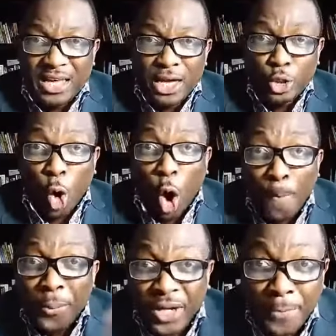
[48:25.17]
You
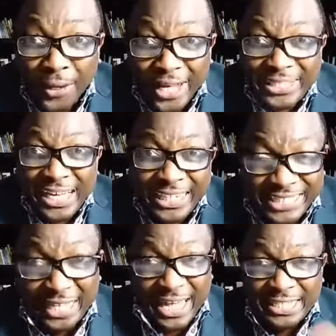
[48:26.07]
open the bonnet,
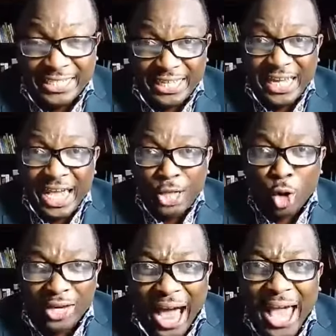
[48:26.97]
check the engine.
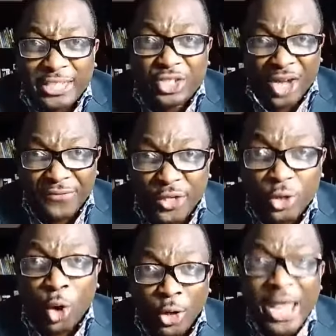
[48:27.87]
Your car is driving
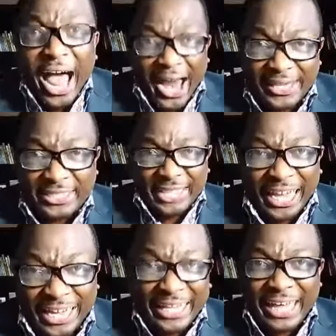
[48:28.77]
the road and it's
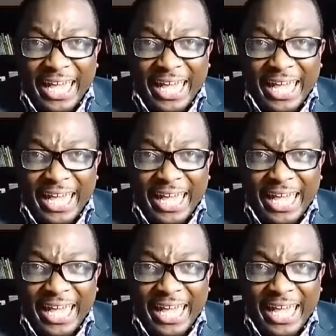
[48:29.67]
jacking.